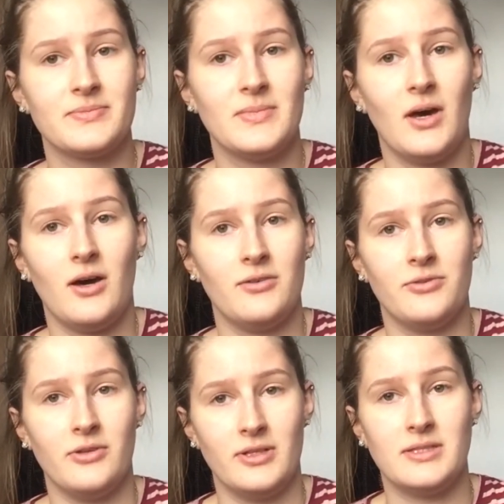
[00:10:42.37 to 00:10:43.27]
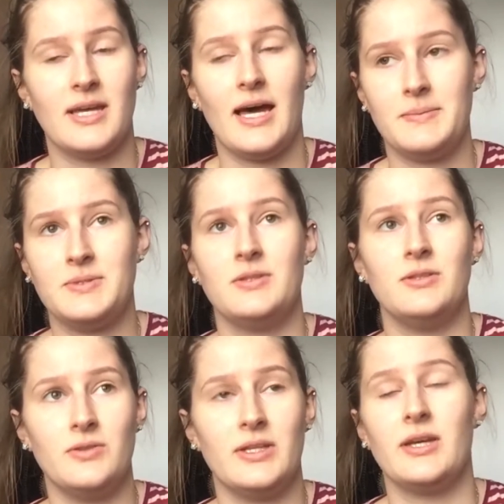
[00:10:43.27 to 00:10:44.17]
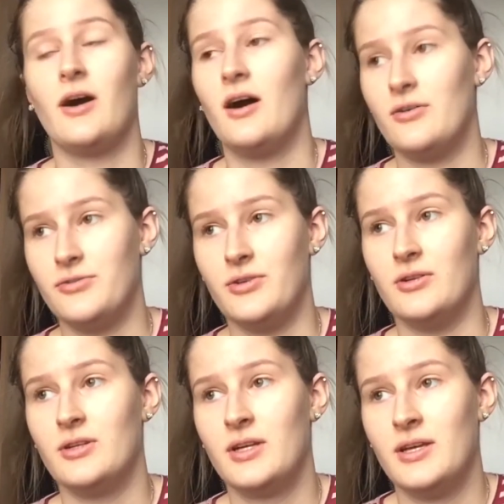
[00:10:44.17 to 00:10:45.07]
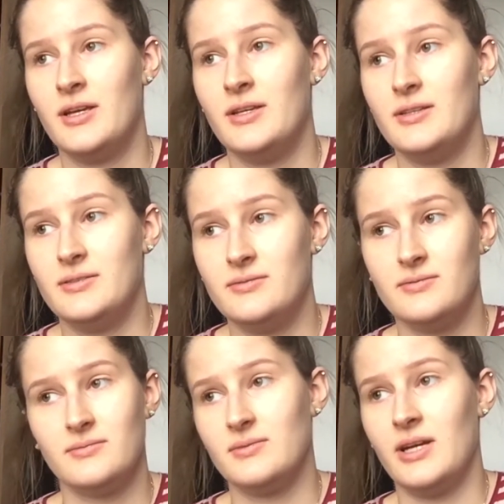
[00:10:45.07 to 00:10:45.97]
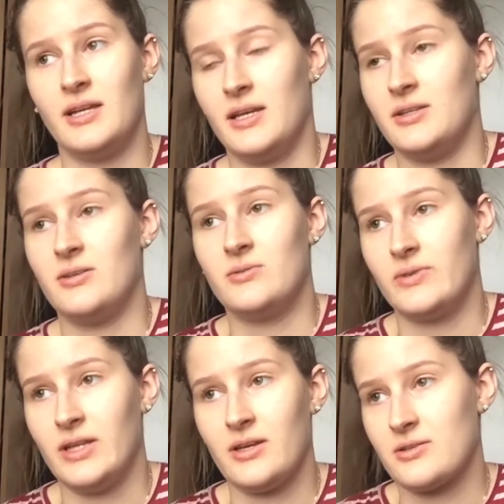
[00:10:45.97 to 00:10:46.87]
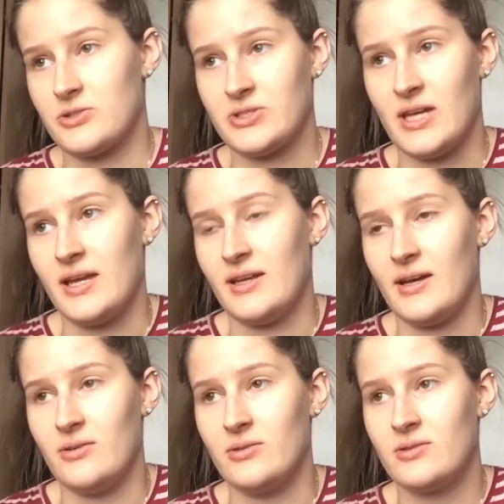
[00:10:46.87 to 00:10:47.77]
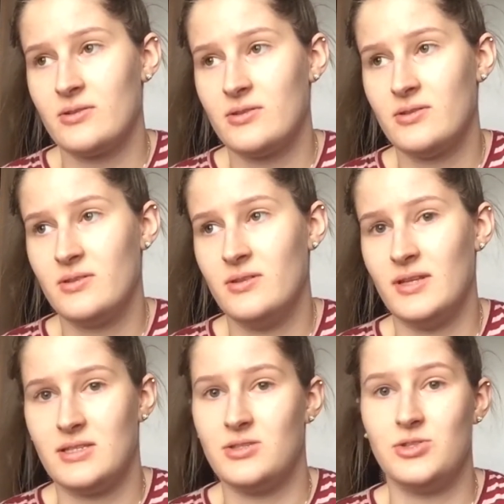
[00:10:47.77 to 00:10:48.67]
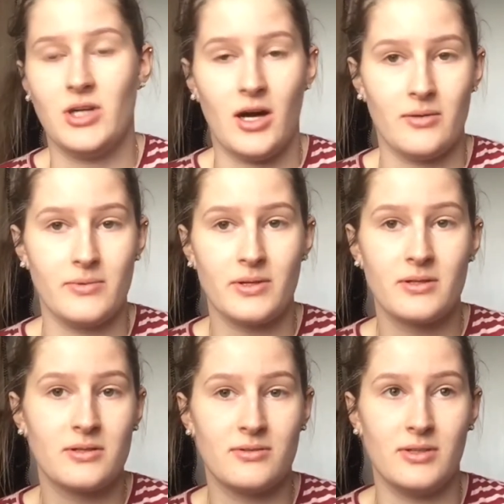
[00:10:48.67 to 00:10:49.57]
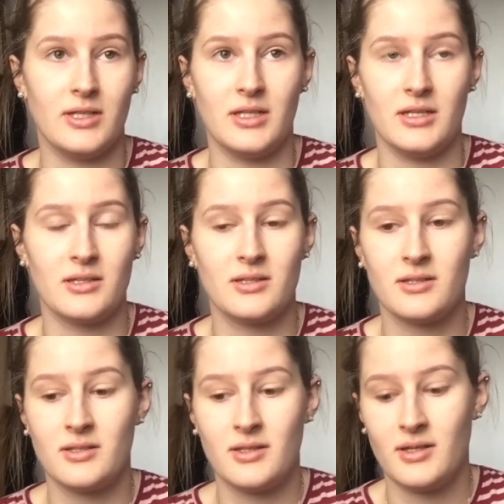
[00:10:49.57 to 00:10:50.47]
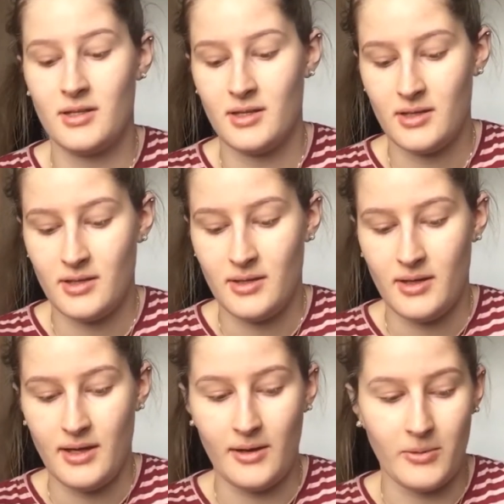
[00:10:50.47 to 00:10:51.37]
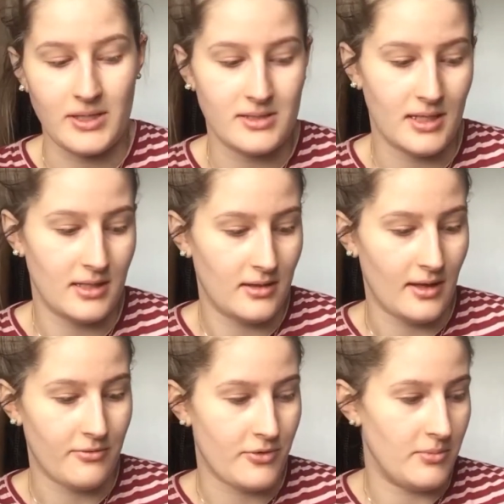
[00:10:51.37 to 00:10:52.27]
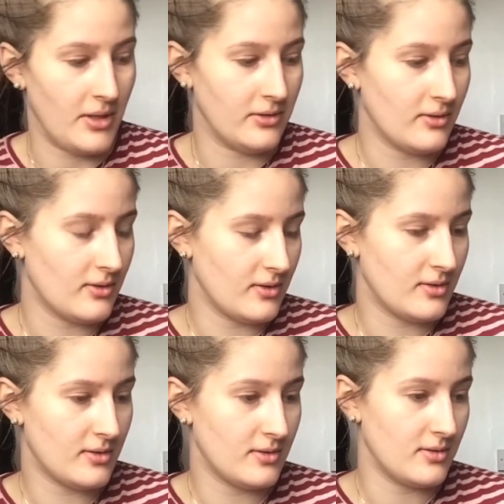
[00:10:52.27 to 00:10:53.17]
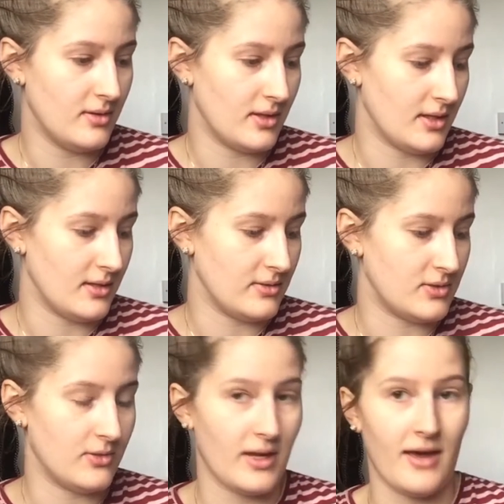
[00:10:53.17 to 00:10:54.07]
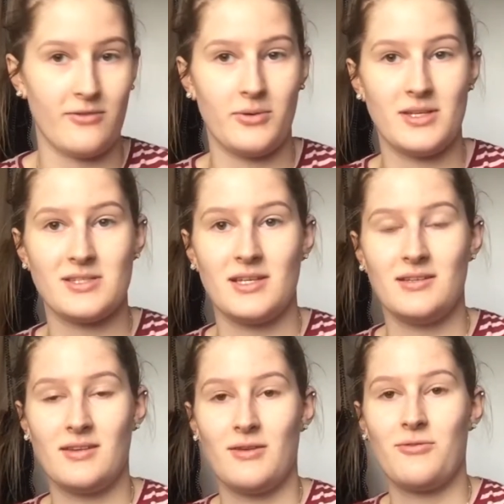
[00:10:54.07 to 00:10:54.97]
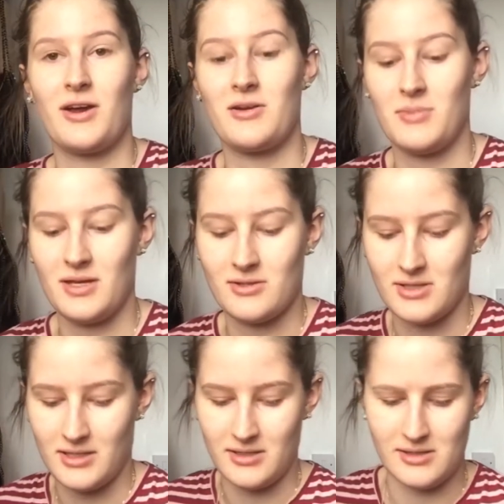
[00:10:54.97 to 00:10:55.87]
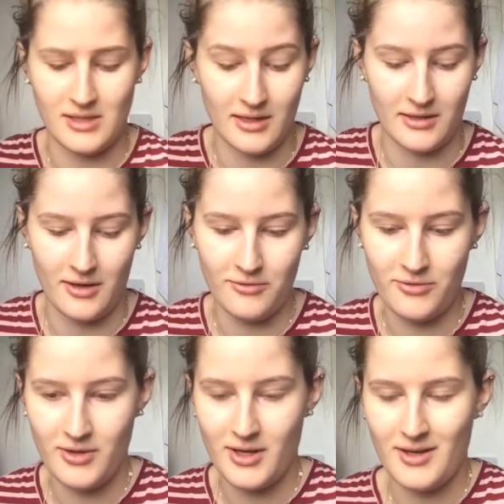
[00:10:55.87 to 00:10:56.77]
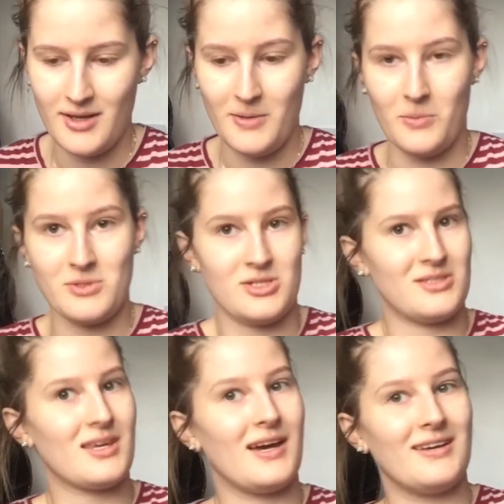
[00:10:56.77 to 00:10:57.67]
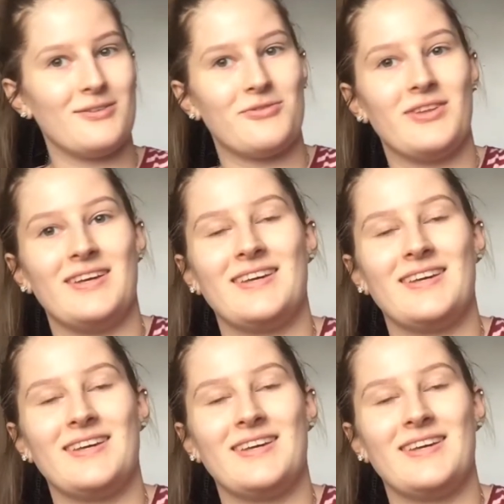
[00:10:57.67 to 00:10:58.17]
Awful. It's absolutely awful. And I don't really understand how that's a job, really. Anyways, I did that for a month. 2.5 weeks in, they fired me because I didn't sell enough, which is kind of like